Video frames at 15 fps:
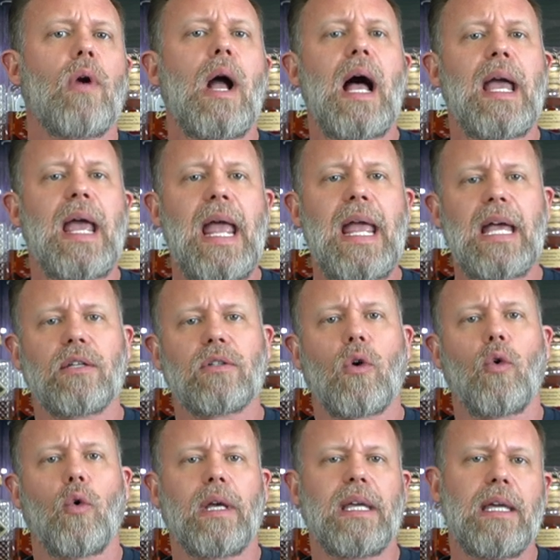Rye, and
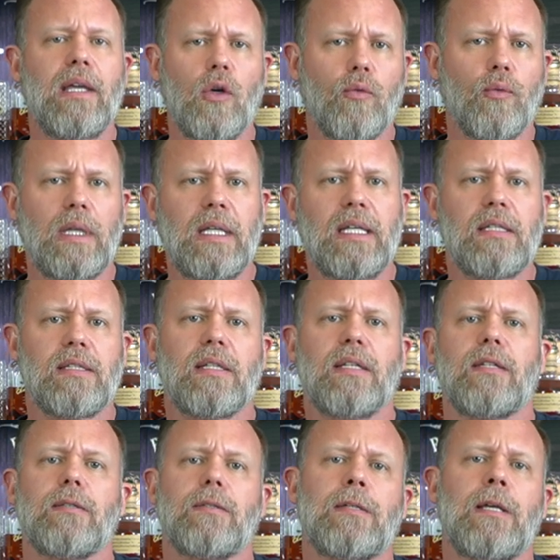Coy Hill
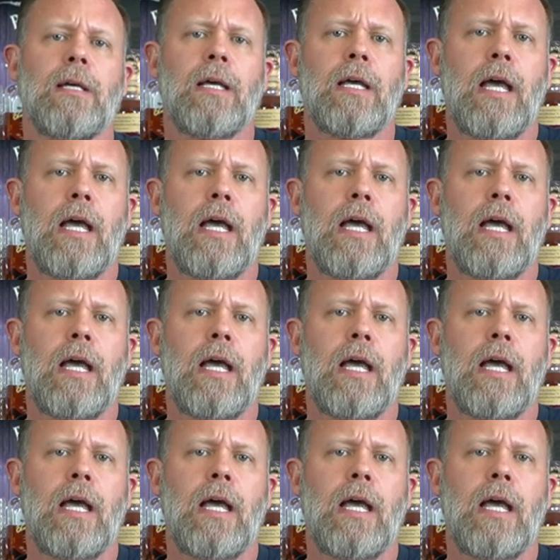releases.